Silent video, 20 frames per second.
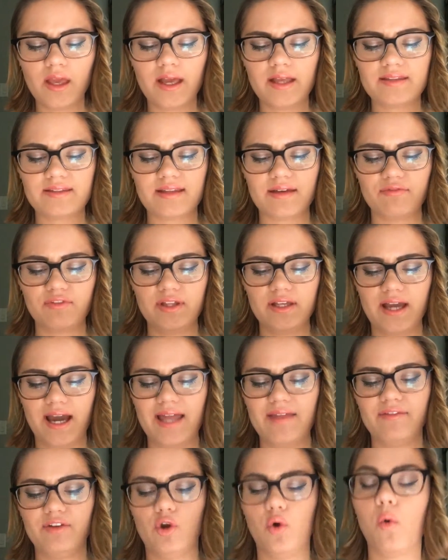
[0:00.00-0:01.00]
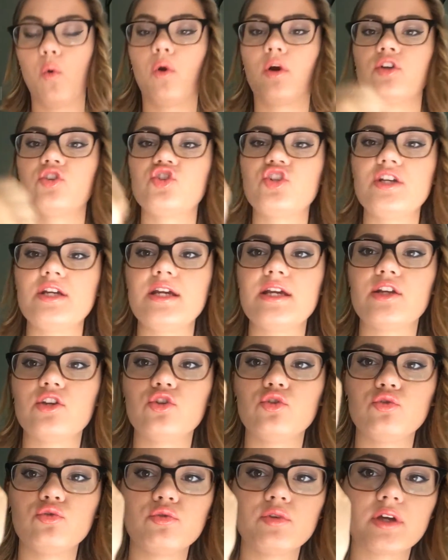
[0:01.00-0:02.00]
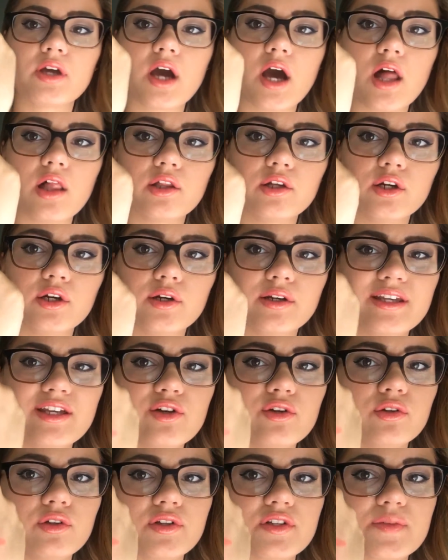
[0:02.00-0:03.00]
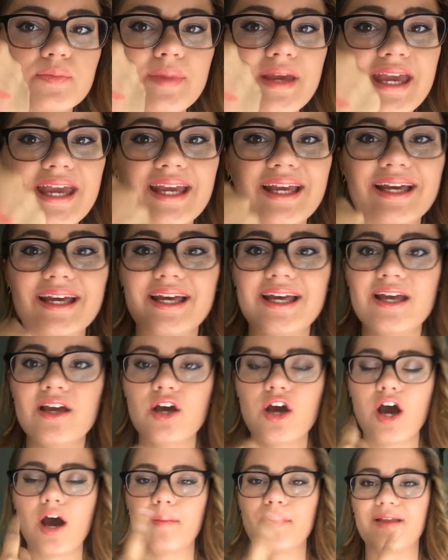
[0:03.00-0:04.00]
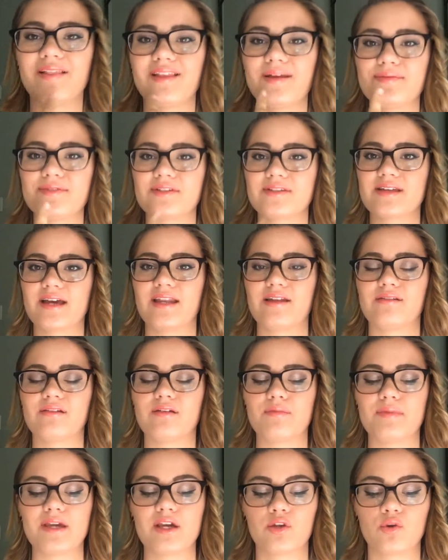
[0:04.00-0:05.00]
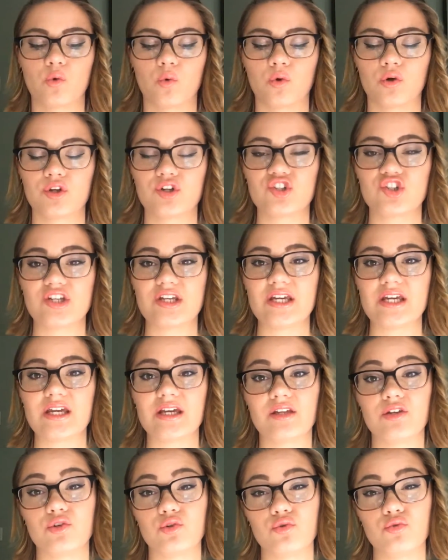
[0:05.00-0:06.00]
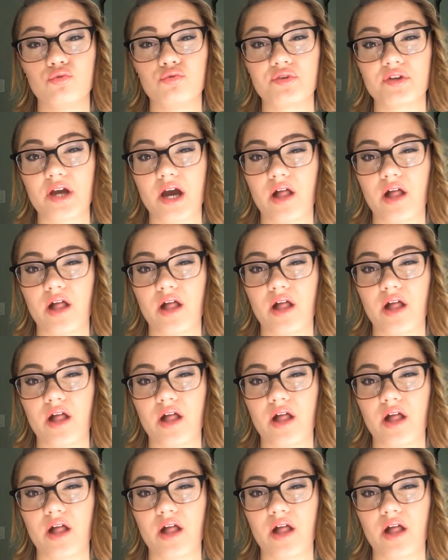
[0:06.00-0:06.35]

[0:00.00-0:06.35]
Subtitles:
It's definitely kind of an orangey nude color. Here it looks pink. On my lips, it's kind of giving me an orangey nude